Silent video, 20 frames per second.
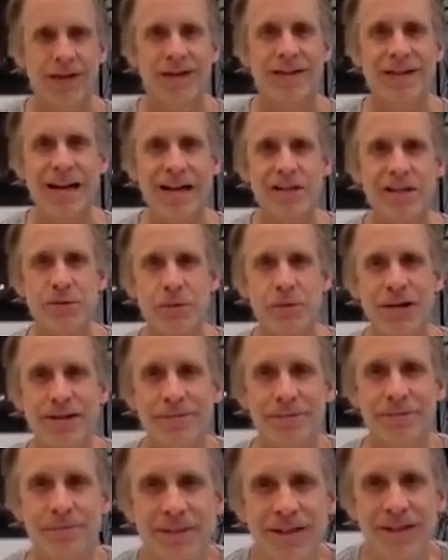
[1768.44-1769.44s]
Next one
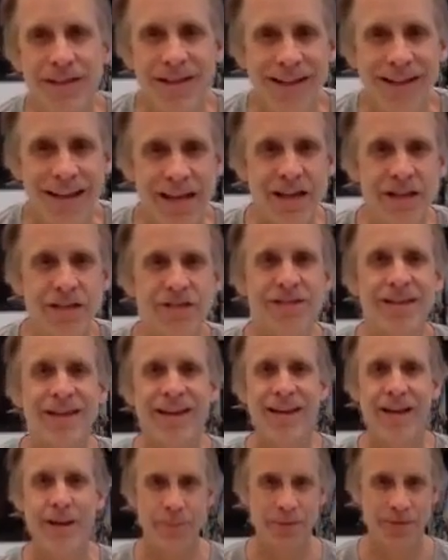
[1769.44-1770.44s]
is the
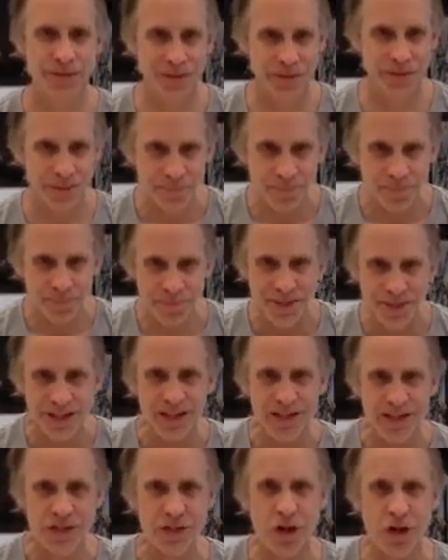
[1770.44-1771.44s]
hips.
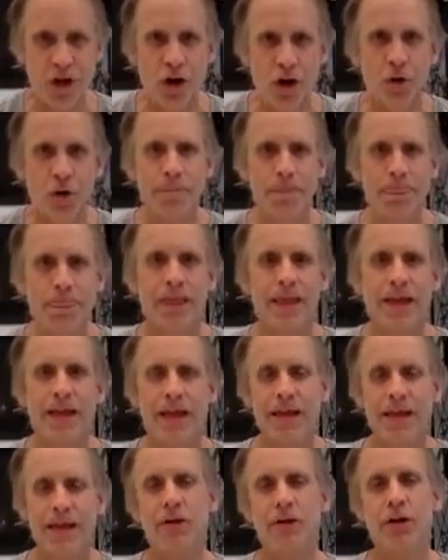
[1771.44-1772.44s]
So
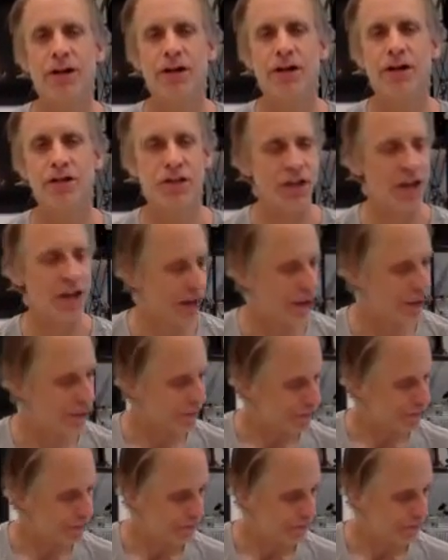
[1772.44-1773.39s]
if you're in a chair,